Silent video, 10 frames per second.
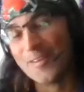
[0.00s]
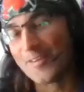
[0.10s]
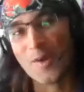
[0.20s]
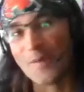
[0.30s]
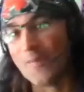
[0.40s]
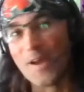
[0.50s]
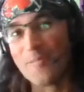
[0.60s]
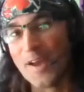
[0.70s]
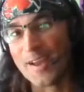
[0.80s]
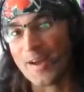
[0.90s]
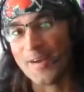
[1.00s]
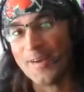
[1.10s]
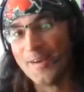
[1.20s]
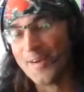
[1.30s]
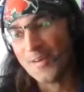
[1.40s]
This is what me being
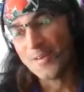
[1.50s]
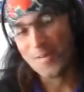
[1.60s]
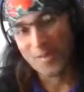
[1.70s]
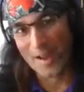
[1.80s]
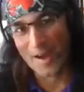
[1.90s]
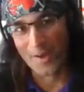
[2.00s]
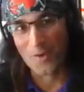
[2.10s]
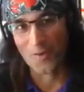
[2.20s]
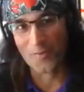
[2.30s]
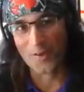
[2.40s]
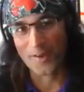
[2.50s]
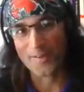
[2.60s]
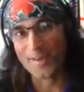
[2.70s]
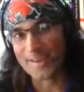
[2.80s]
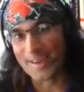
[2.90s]
I call it
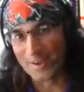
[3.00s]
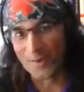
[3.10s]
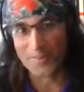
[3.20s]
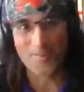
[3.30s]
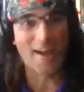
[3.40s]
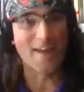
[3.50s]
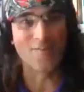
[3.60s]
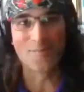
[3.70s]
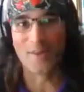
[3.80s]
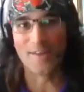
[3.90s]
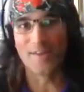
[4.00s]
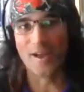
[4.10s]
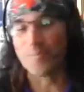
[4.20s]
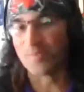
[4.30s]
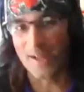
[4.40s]
getting on stage and being,
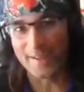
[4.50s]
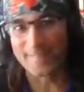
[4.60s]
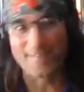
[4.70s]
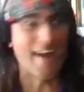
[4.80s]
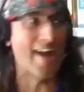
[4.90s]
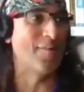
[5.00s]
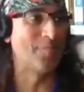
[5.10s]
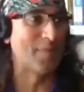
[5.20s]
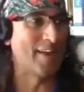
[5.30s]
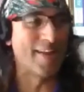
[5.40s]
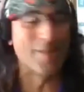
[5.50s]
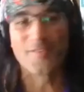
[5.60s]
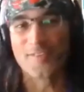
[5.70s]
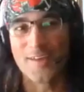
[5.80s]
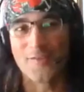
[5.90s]
playing guitar and being an
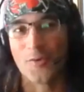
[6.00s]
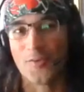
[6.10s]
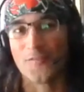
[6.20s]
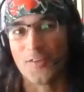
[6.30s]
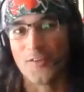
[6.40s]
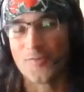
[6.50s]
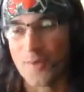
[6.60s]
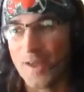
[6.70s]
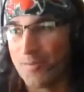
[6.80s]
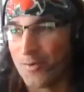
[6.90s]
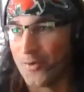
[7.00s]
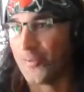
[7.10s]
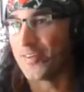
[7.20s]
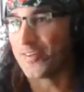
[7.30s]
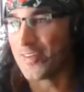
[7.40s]
MC, doing the village people and
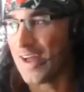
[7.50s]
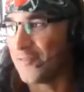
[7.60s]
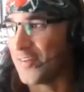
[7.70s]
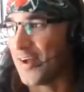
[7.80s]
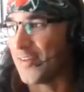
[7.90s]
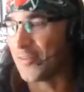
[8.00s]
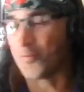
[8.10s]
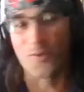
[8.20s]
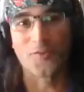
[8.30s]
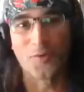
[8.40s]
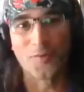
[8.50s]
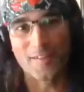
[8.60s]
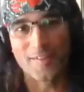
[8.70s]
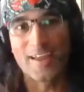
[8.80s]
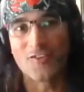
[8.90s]
all this stuff. That's what I do, and
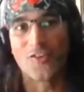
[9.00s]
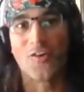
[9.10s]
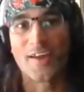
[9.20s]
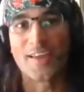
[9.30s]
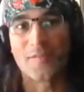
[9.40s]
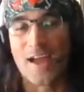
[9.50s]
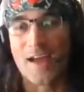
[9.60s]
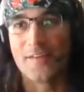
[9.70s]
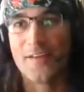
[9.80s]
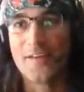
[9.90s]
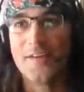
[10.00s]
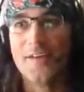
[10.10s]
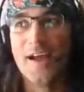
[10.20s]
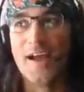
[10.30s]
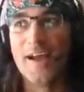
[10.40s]
that's the energy I give out.
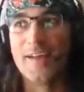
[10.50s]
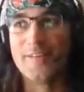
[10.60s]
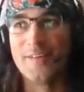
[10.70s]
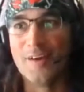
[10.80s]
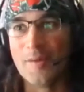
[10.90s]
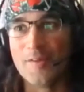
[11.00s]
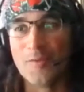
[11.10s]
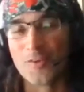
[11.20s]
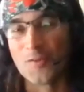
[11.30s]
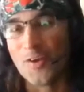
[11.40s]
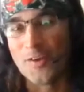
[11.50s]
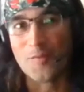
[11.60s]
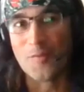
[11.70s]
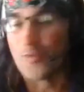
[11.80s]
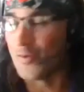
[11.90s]
And I mean, it was a
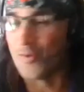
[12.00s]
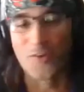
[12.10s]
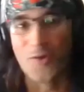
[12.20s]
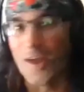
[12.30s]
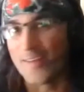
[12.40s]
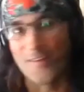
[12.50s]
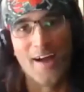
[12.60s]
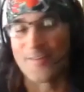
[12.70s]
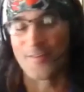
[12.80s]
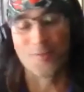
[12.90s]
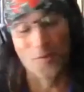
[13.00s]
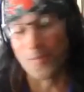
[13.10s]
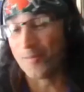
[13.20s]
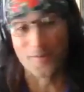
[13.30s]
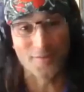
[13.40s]
great class. I still
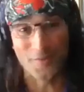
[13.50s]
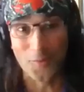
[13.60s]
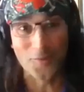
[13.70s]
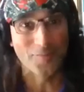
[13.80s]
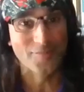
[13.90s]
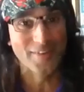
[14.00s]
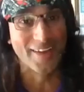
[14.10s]
remember it. It's awesome.